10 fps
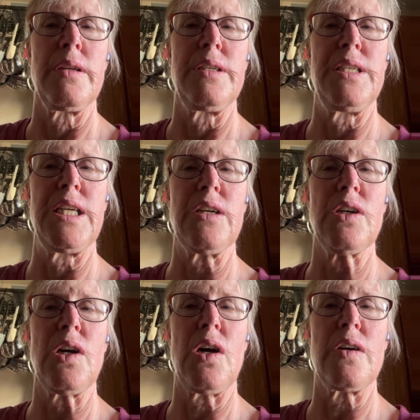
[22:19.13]
Deer,
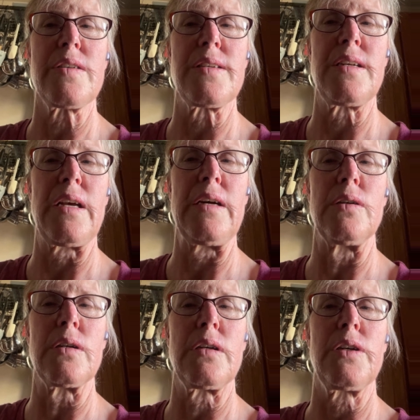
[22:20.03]
hogs, and
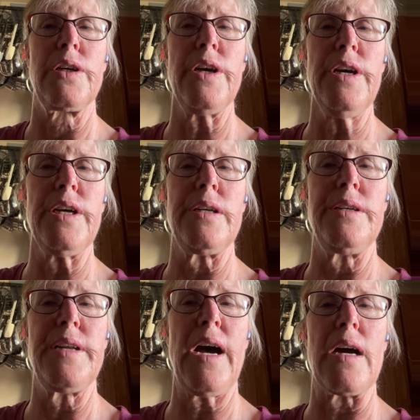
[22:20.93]
elk. Good.
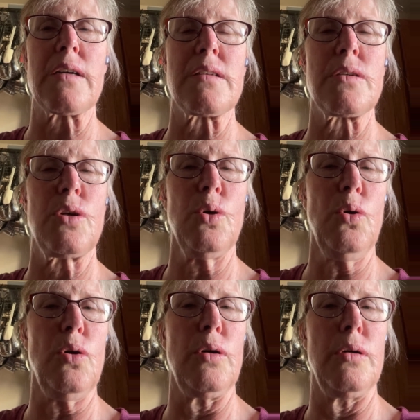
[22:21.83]
Ducks.
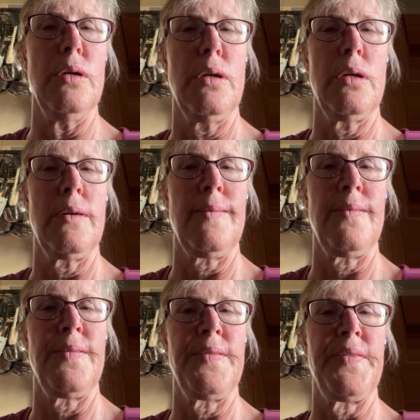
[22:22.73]
Cool.
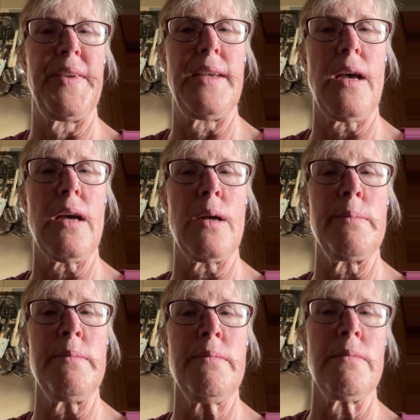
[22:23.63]
Yum.